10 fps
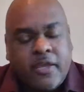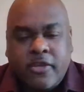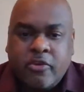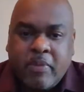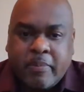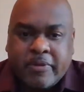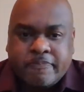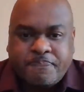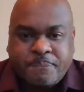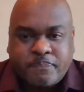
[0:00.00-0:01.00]
You remember
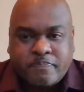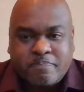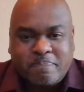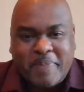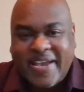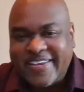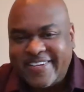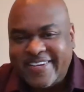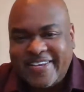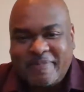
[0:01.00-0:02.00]
back in
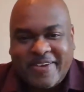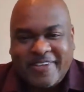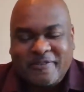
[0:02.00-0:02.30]
the day, man,